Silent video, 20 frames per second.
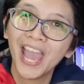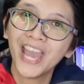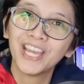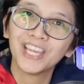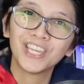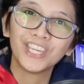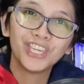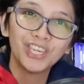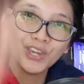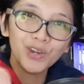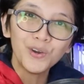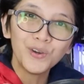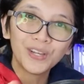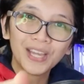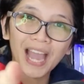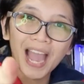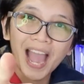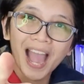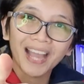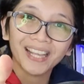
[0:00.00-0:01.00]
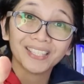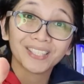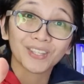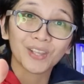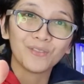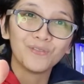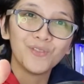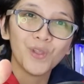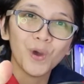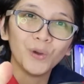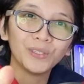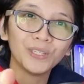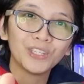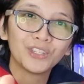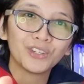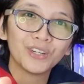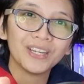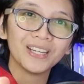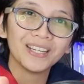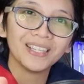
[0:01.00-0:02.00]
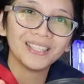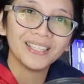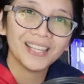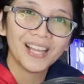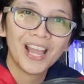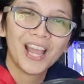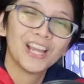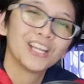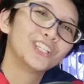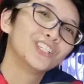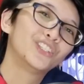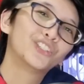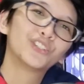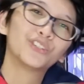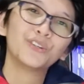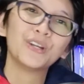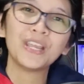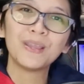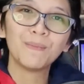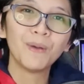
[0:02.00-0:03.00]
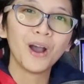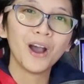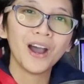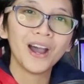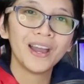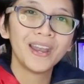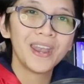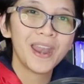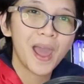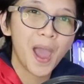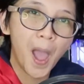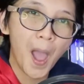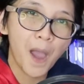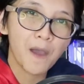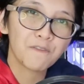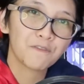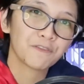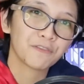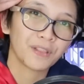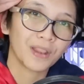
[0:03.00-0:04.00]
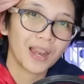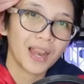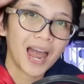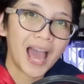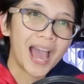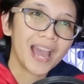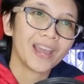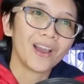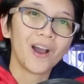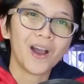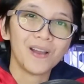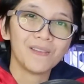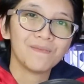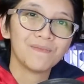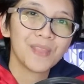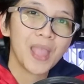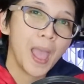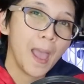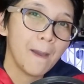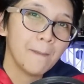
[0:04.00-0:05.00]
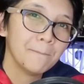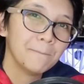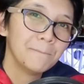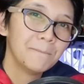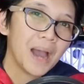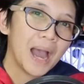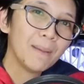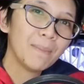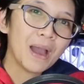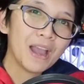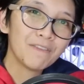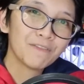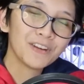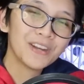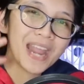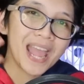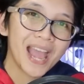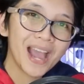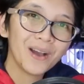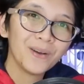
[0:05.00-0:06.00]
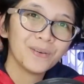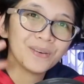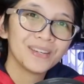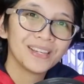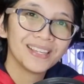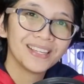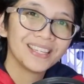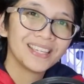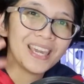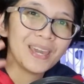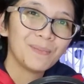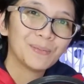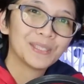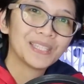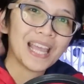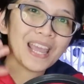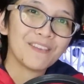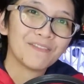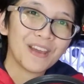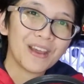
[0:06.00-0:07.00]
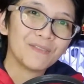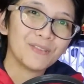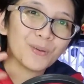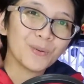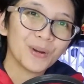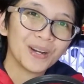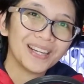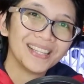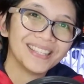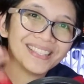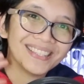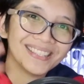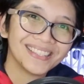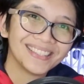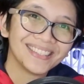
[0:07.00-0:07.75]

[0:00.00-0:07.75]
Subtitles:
you guys know the drill. Dream on, fly on. Bye-bye for now. Keep safe, everyone.